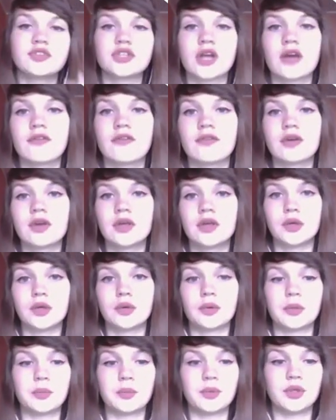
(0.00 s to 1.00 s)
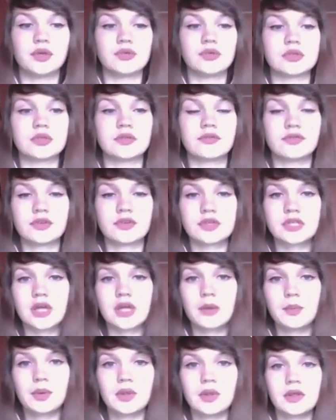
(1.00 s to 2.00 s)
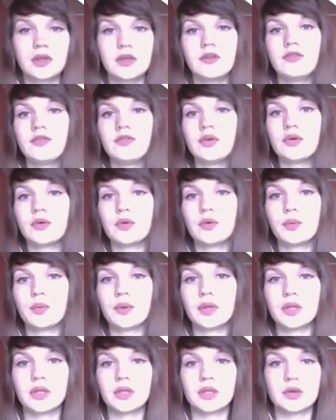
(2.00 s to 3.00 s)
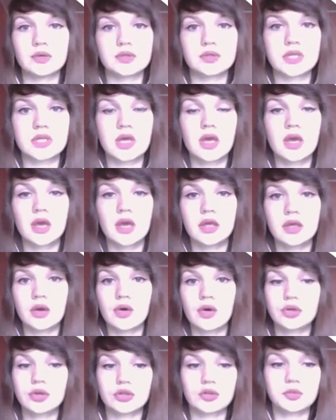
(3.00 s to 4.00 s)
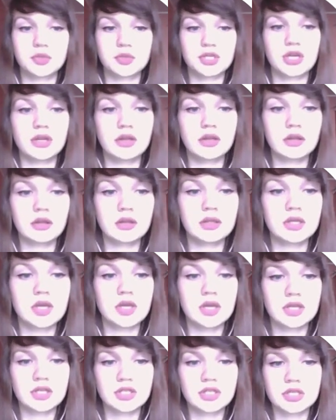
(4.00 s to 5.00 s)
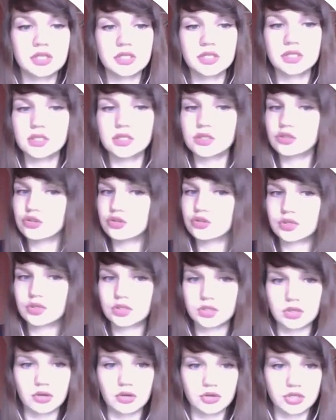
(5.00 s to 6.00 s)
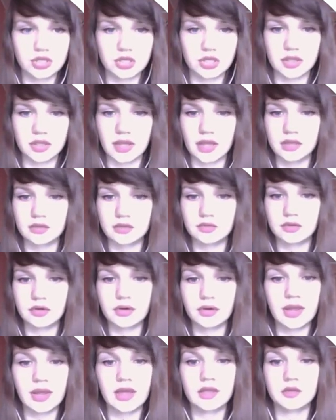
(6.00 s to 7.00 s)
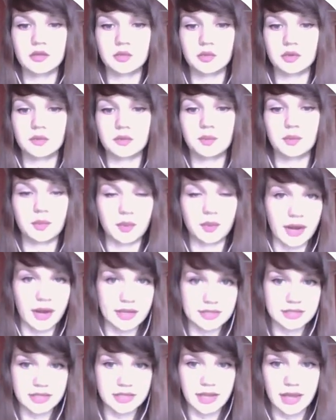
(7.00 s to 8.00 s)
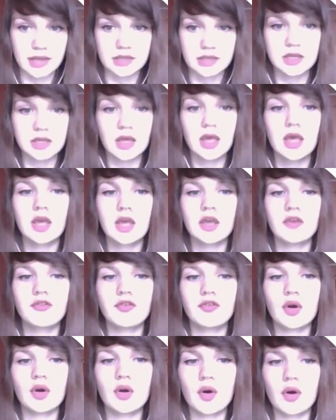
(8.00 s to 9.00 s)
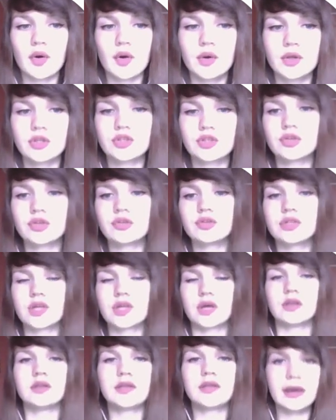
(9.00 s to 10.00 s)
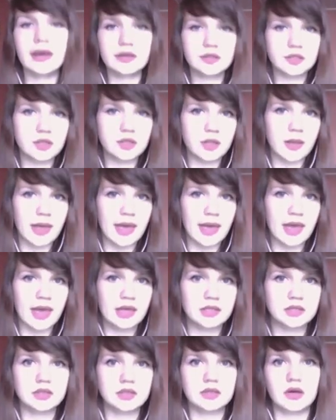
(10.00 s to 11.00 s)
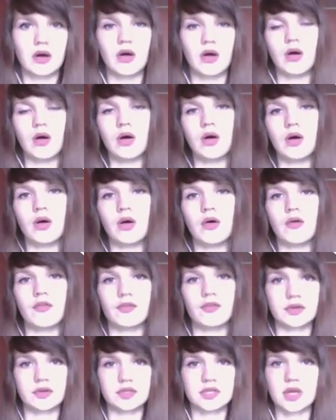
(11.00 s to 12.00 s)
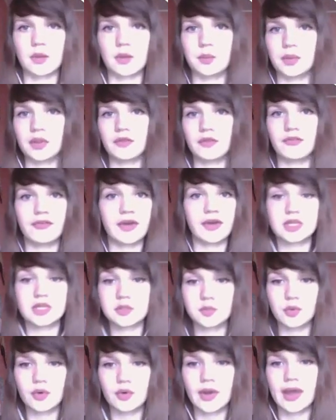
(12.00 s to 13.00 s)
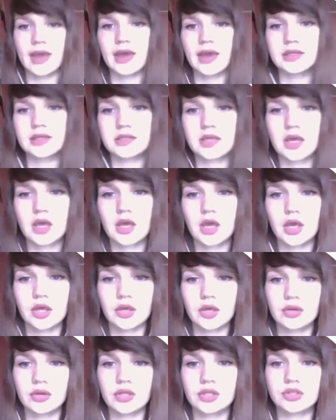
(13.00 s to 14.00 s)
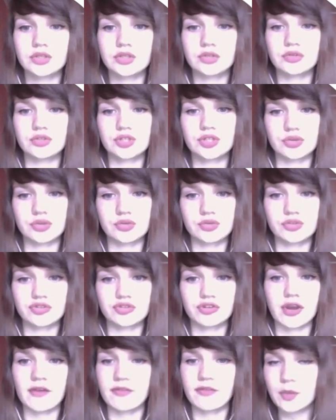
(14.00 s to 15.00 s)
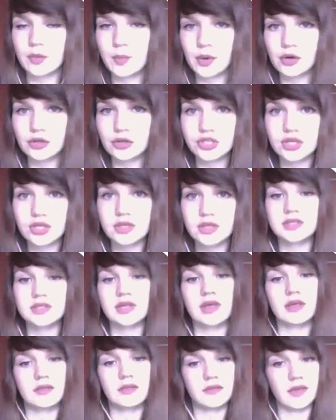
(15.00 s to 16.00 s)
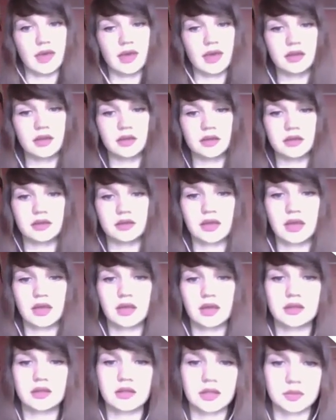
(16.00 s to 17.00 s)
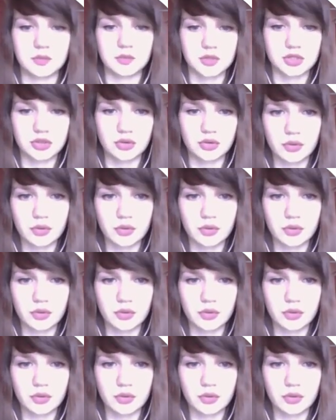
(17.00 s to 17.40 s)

of traffic you will be using. For example, if you will use your YouTube channel, just choose social network and press next. If you're going to use contextual ads or, for example, Facebook ads, you need to choose traffic purchase and then indicate what to